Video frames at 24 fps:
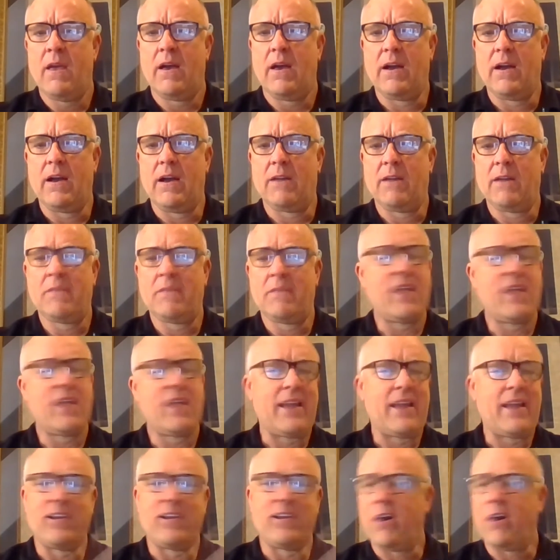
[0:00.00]
And then
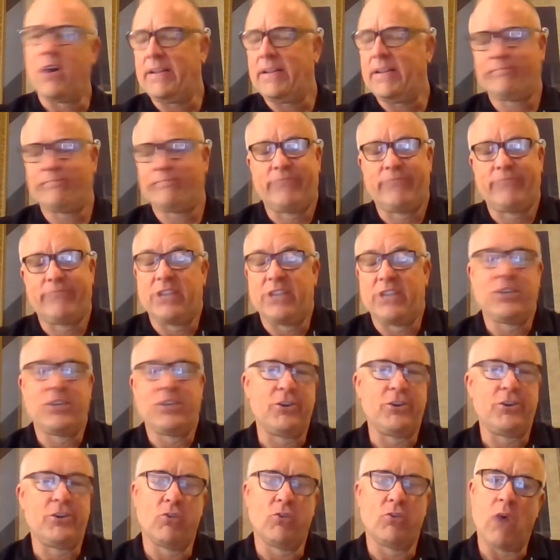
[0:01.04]
I
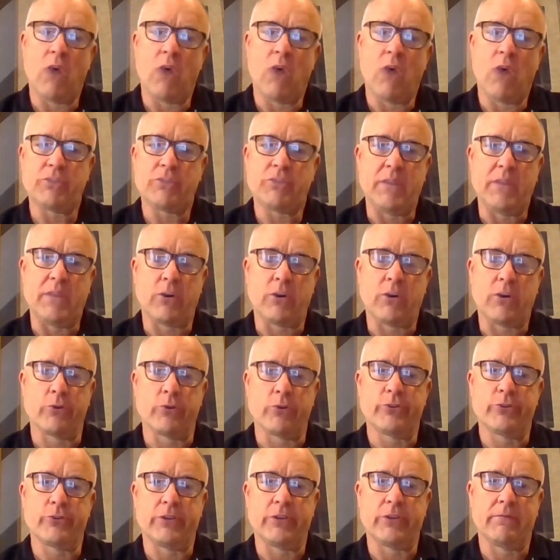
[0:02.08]
continue to watch
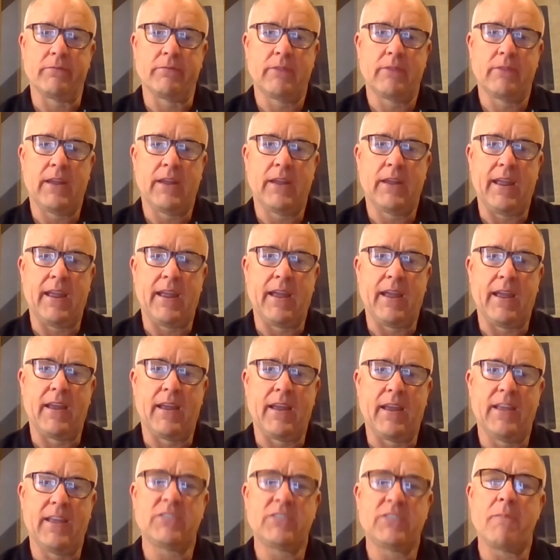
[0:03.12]
speakers, and
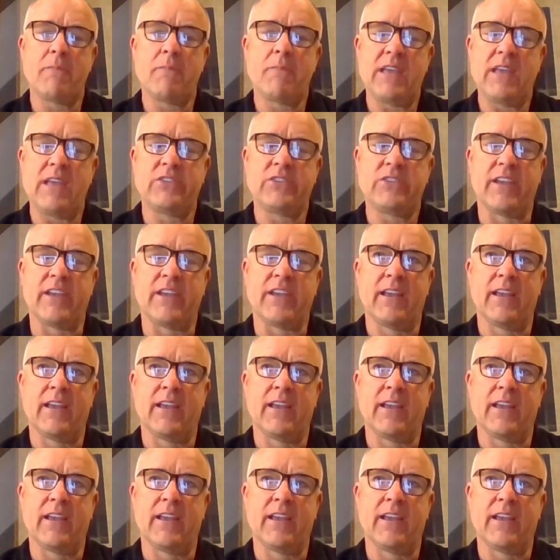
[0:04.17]
it's amazing